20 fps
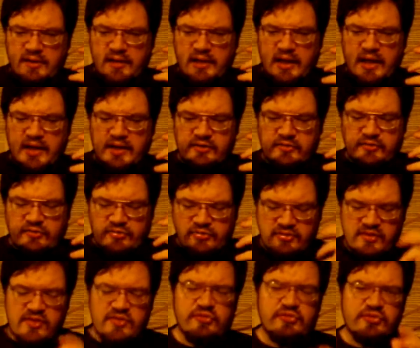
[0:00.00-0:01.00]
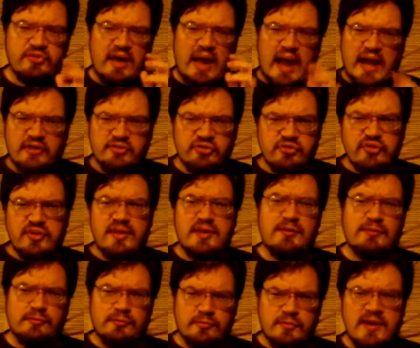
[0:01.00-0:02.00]
and this actually
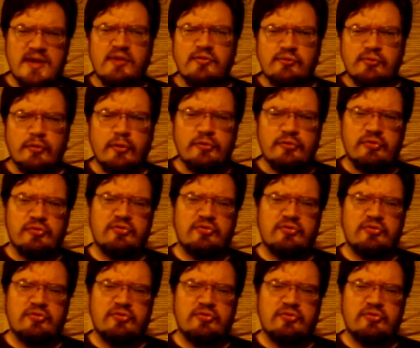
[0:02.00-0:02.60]
reinforces